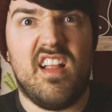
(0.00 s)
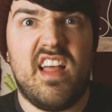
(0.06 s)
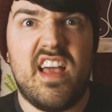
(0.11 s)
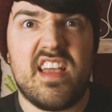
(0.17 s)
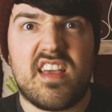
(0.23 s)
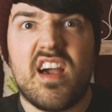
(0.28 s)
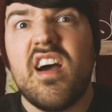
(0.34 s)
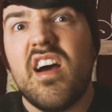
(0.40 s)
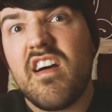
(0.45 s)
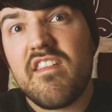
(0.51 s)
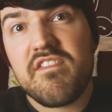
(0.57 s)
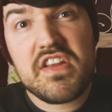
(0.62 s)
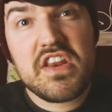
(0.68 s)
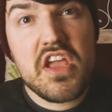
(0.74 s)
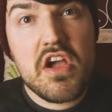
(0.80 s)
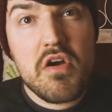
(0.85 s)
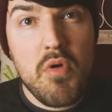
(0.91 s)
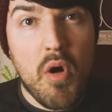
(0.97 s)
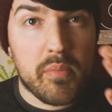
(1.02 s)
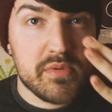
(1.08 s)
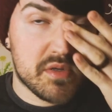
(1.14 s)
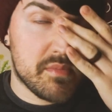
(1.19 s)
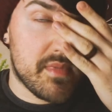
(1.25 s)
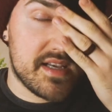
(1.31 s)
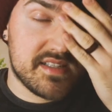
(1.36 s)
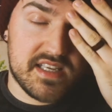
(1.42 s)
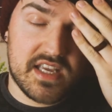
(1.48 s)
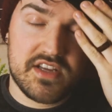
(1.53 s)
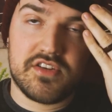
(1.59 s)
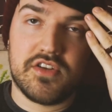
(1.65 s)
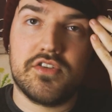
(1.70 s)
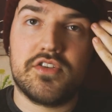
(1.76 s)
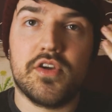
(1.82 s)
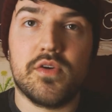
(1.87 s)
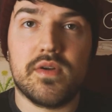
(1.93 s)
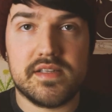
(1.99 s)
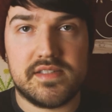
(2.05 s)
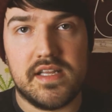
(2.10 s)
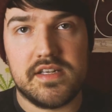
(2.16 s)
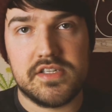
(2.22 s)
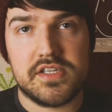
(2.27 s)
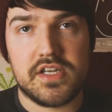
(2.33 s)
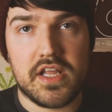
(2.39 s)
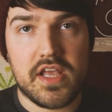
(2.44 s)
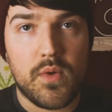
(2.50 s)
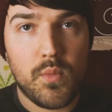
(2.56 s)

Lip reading: like a video optimization tool, essentially.